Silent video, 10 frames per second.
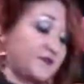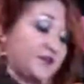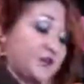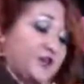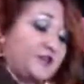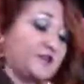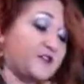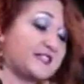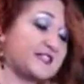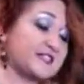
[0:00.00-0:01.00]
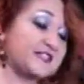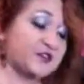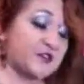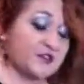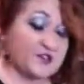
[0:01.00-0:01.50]
one of your friends in the
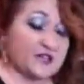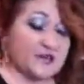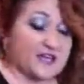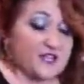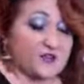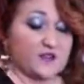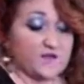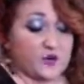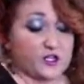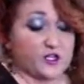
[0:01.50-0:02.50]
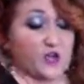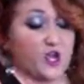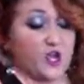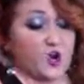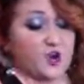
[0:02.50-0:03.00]
salon or somebody do that for you.
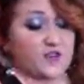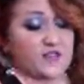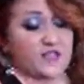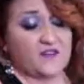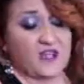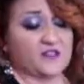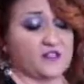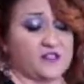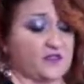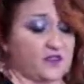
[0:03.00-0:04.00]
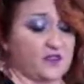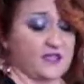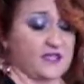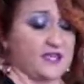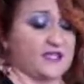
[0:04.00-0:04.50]
Or think of other different
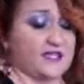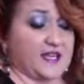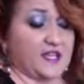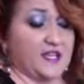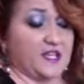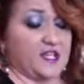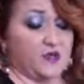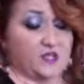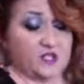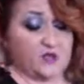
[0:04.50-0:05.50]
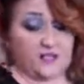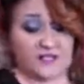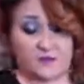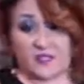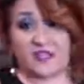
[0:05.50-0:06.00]
things. Like you could do
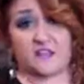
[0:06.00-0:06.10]
this with a